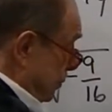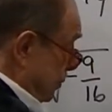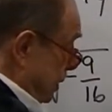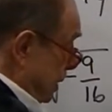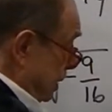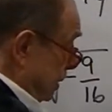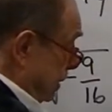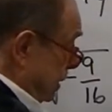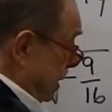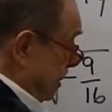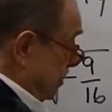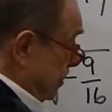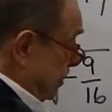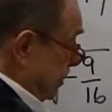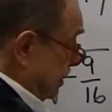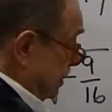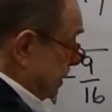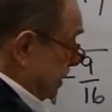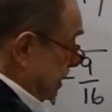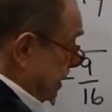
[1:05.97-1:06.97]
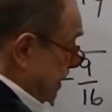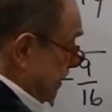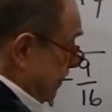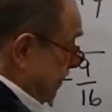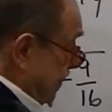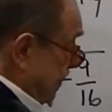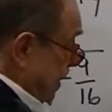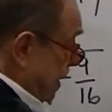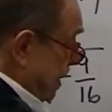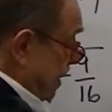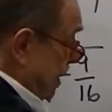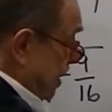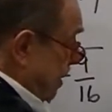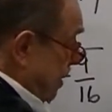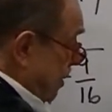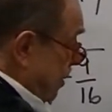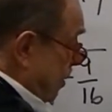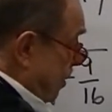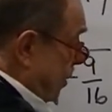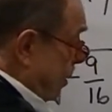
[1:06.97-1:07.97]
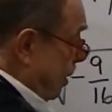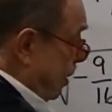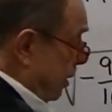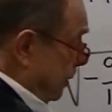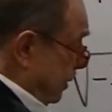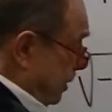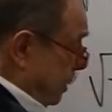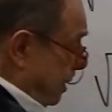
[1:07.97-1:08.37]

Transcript: real numbers. All the